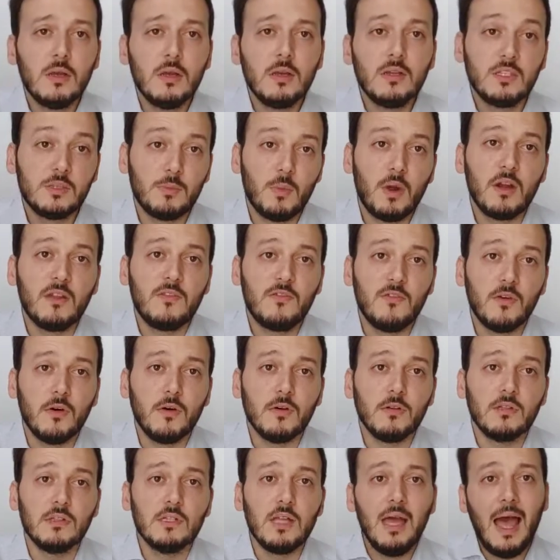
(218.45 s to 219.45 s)

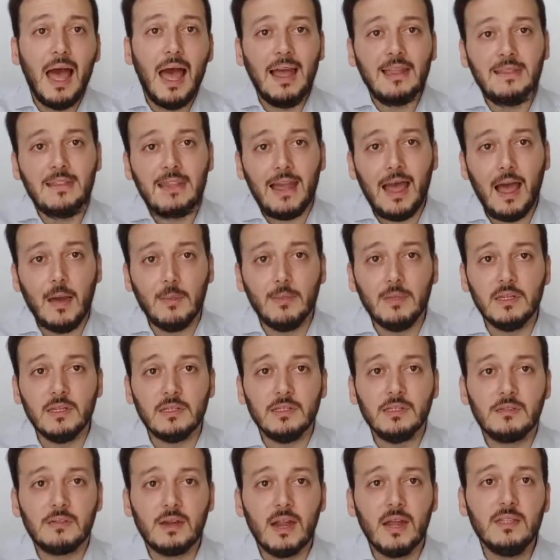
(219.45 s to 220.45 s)
smartphones, and
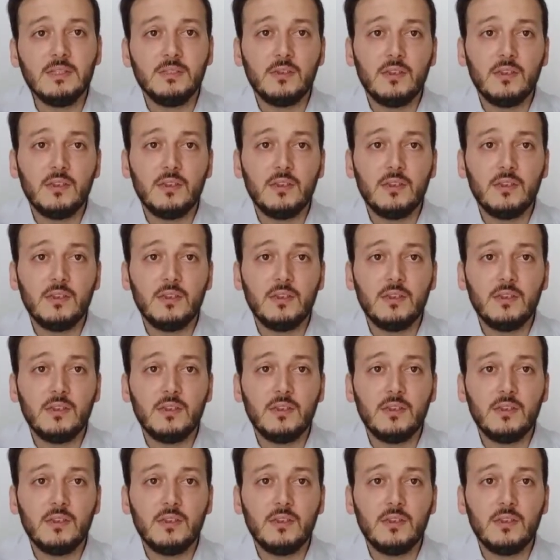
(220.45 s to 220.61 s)
tablets, right?